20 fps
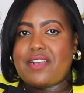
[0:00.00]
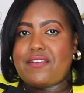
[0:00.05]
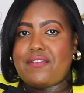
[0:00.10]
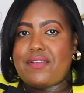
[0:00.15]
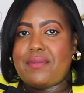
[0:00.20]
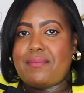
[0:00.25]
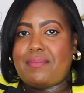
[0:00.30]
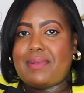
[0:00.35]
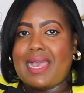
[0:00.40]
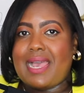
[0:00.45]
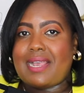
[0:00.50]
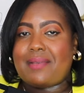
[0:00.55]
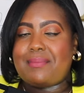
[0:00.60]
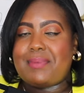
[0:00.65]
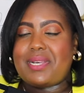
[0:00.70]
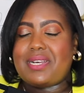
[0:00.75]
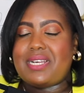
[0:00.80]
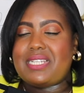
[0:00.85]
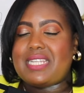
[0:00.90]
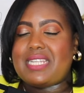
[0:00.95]
here in
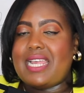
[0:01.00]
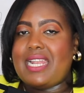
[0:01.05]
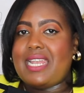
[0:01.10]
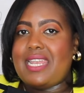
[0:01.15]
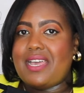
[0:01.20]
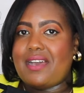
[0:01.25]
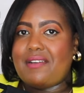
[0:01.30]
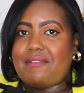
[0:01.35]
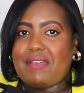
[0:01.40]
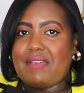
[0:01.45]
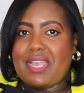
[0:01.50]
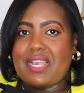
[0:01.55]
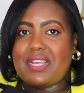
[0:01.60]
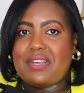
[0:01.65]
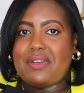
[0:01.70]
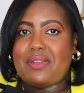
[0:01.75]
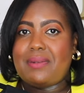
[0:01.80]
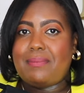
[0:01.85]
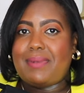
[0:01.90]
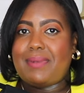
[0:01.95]
black because I love a
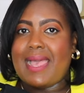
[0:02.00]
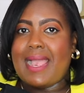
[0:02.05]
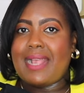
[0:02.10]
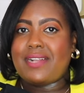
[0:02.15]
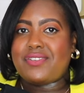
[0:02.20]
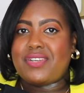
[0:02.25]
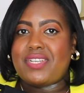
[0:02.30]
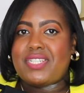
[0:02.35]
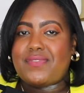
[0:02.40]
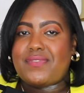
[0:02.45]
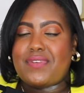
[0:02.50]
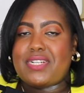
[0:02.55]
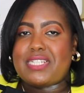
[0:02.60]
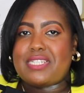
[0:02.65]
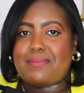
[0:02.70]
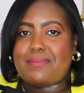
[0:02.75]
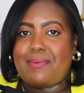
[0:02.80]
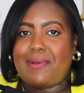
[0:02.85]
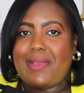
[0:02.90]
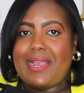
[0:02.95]
good black dress for
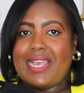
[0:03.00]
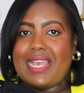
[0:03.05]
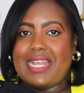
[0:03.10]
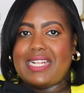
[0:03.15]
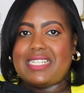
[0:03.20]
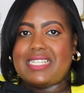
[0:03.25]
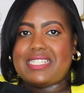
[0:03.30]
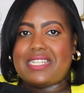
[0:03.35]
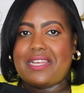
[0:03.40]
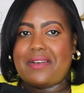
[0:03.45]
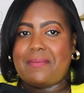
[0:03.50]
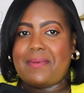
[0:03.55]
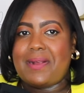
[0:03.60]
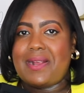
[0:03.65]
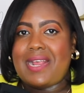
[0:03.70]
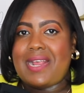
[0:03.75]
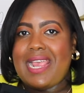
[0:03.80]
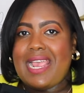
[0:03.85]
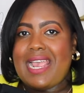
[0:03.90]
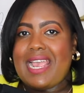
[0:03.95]
spring and
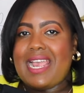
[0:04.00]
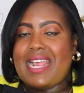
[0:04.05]
summer.